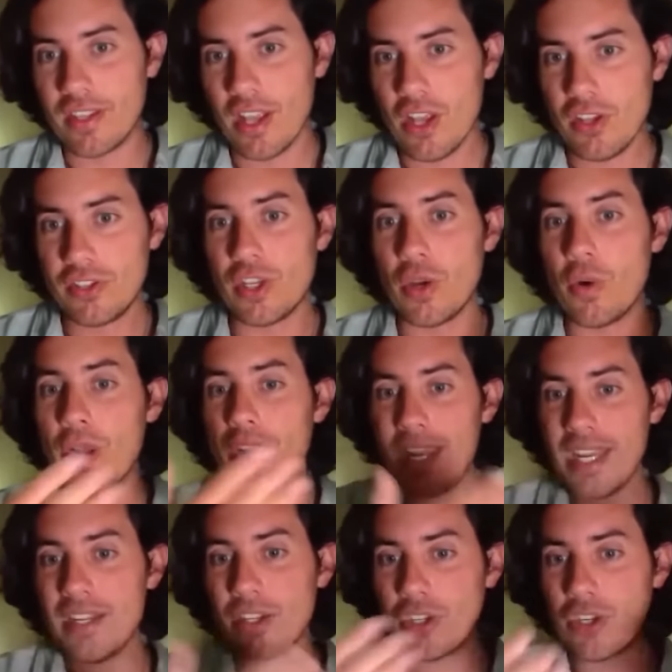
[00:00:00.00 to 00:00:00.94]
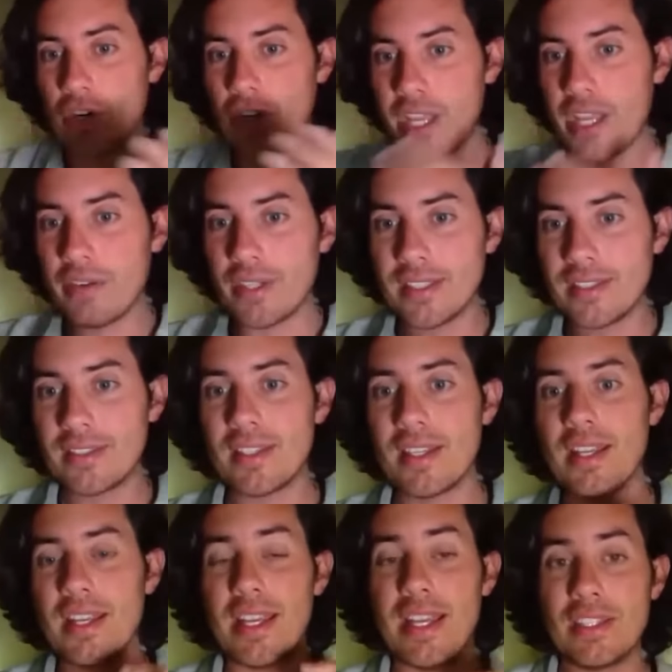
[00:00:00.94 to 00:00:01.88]
So incoherence
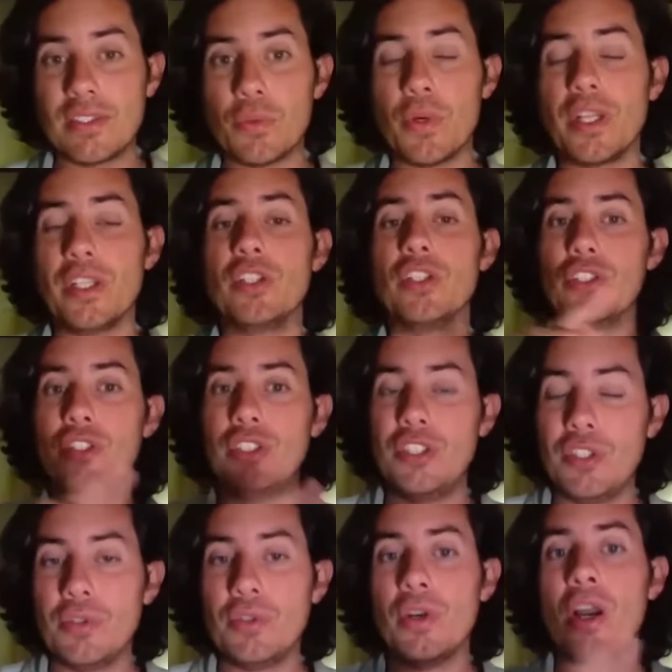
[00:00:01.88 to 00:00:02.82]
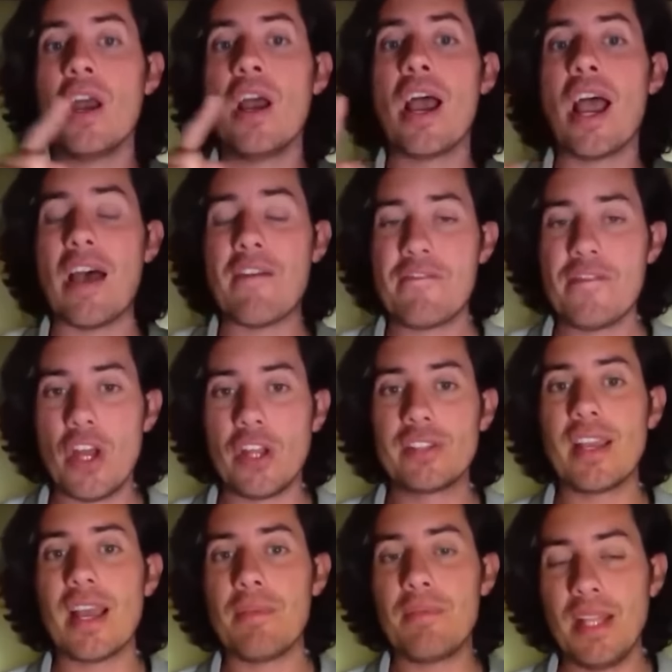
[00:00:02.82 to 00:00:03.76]
is when you have not
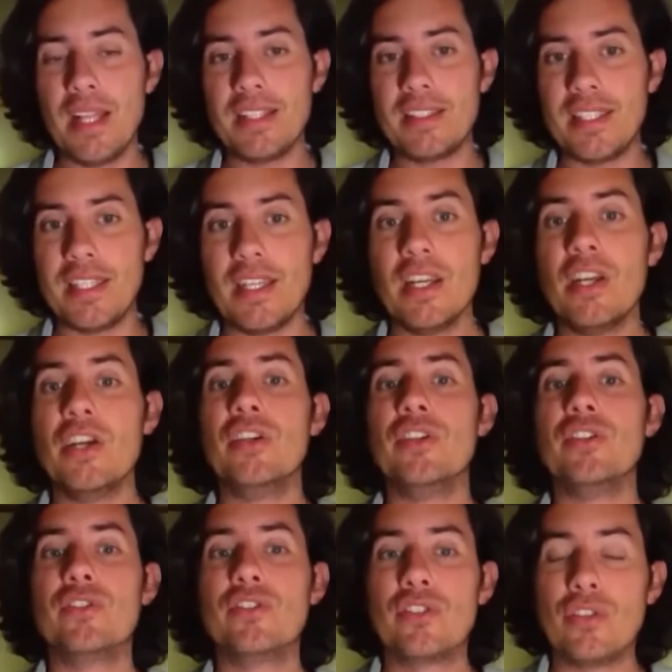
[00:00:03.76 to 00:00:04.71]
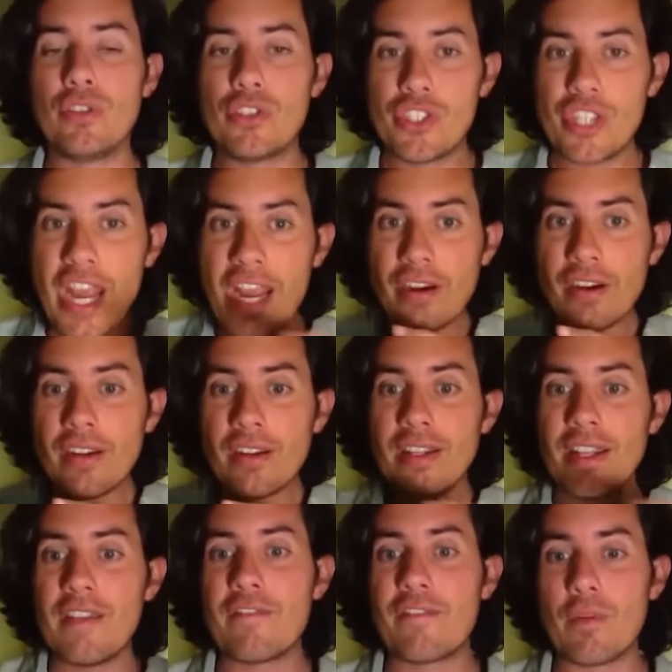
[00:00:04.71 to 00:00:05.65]
ability to share
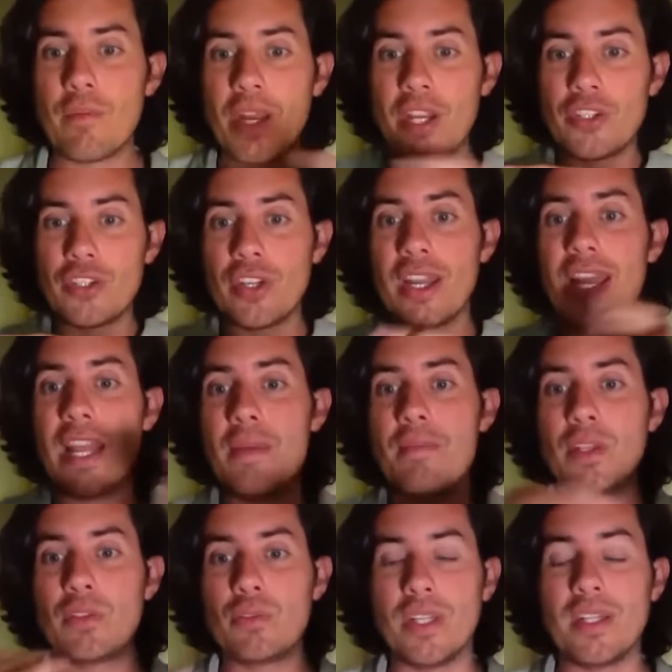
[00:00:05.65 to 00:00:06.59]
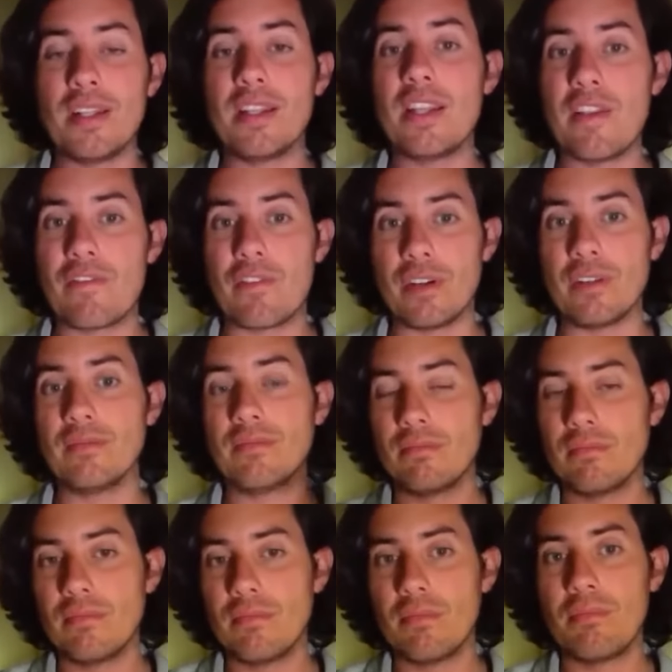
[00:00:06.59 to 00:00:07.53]
information in between different
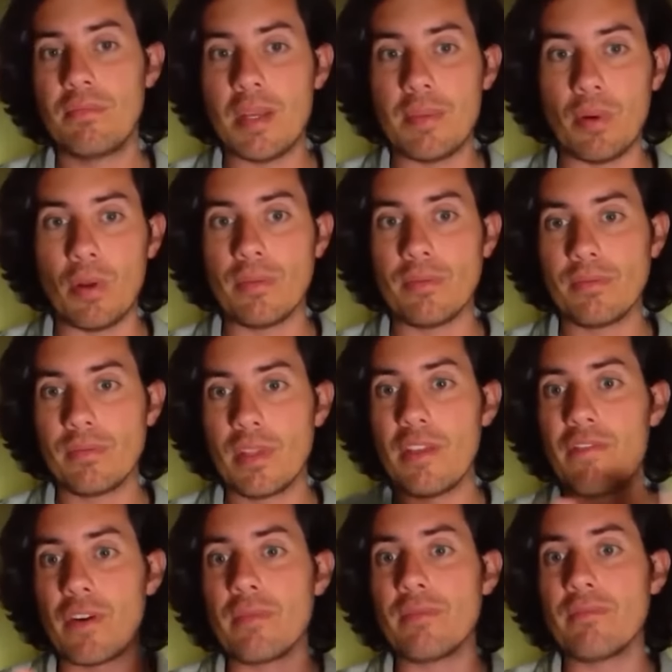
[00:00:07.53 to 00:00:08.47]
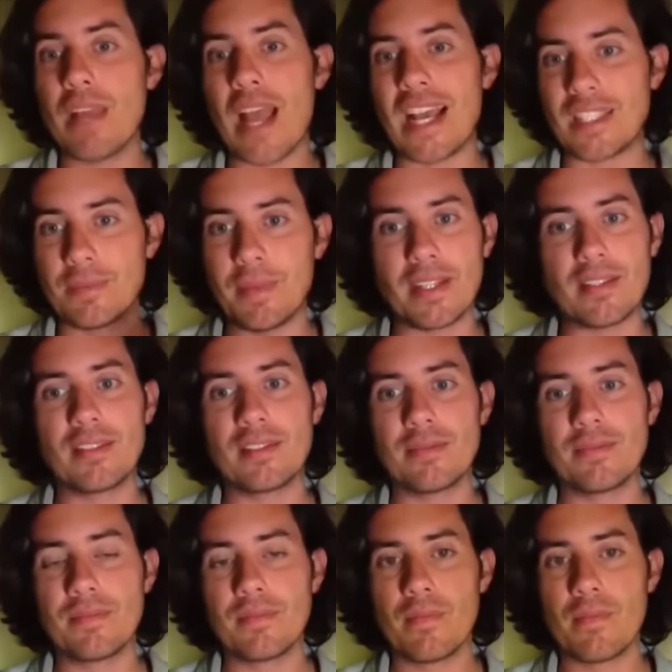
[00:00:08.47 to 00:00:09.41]
people, different aspects.
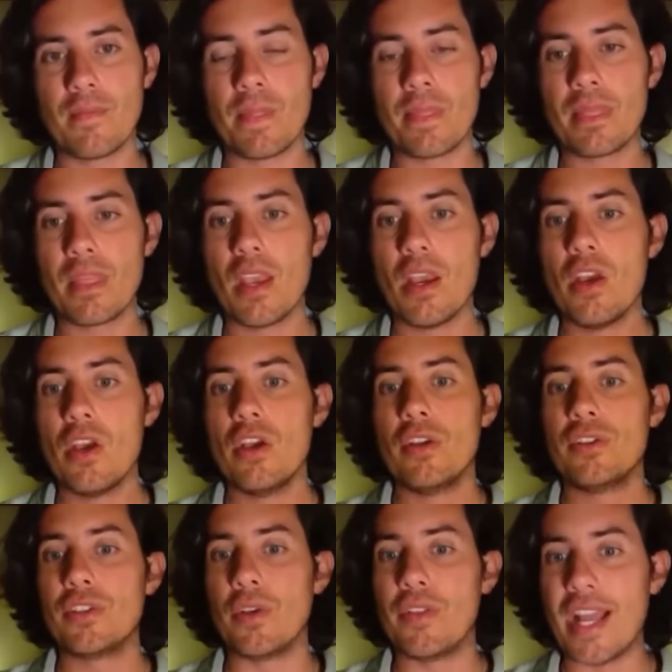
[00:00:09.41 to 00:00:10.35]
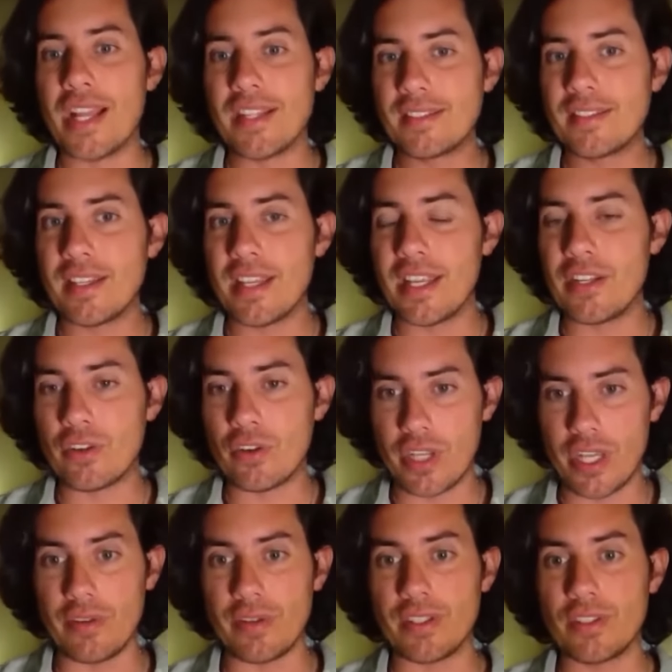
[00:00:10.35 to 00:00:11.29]
Hmm? So that's
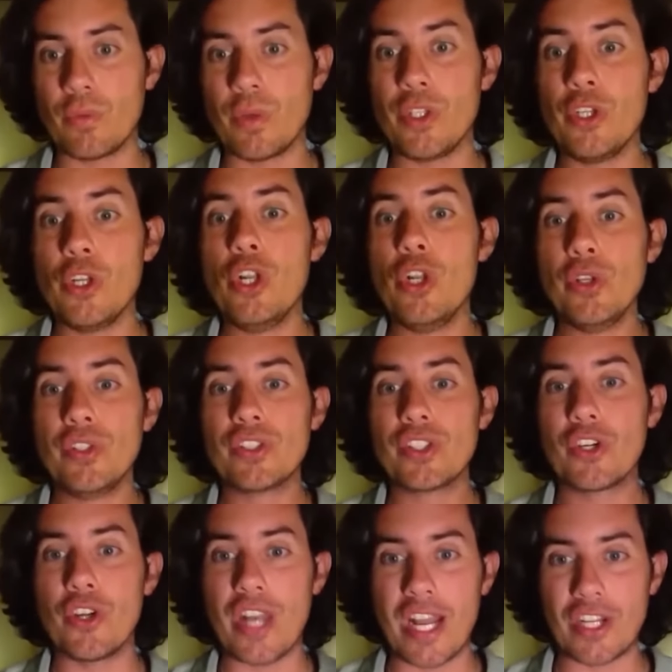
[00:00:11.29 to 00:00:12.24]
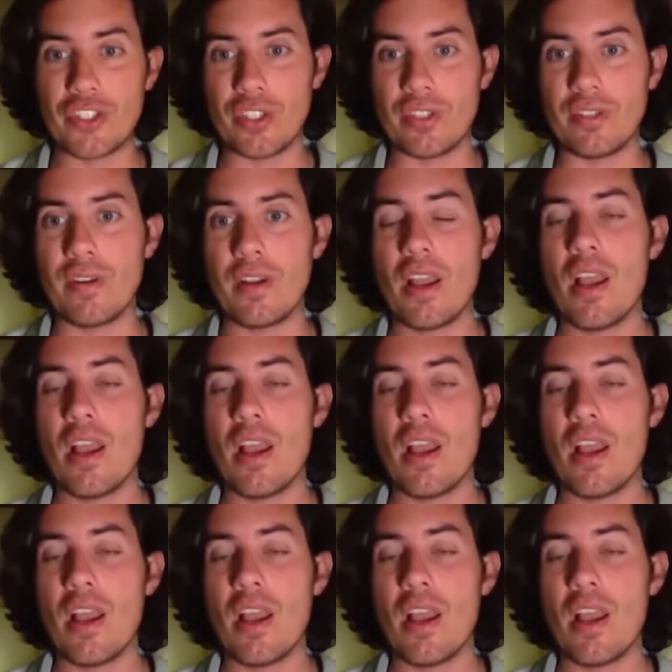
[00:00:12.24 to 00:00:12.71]
incoherence when you lose connection.